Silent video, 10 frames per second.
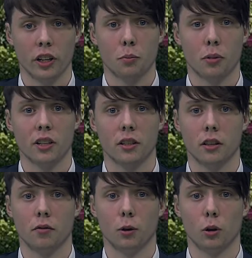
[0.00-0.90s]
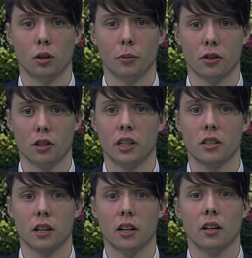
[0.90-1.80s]
President Volodymyr
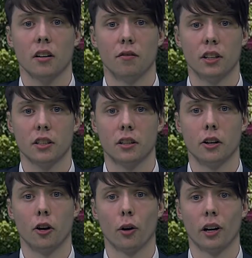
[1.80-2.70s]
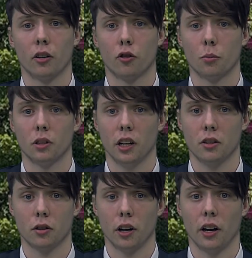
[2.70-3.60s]
Zelensky visited Ukrainian troops
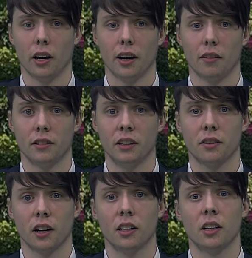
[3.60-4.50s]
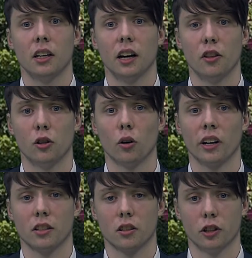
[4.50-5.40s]
yesterday in Avdiivka in the
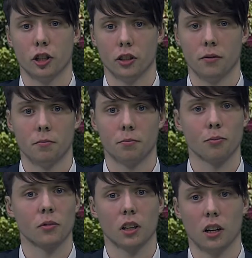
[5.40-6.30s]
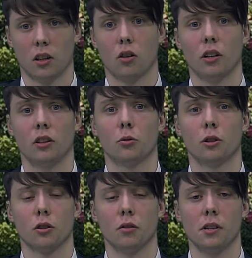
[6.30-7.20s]
Donetsk region. According to his
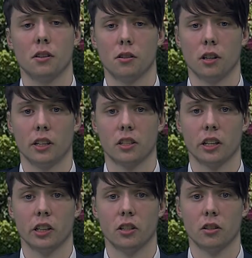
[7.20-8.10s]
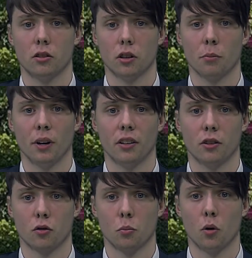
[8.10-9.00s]
office, Zelensky listened to
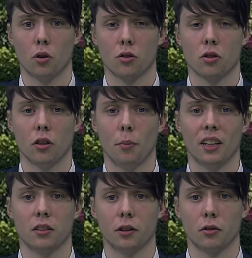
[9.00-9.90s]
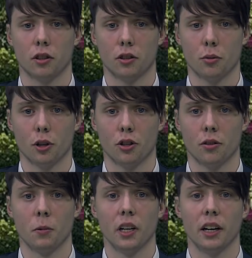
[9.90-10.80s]
commanders' reports on the battlefield situation
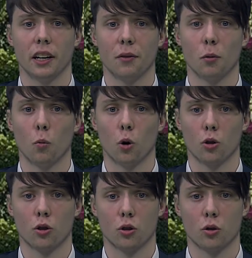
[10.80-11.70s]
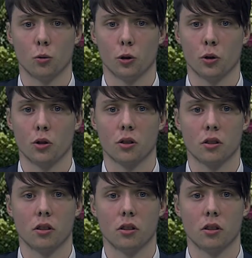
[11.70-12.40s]
and gave awards to soldiers.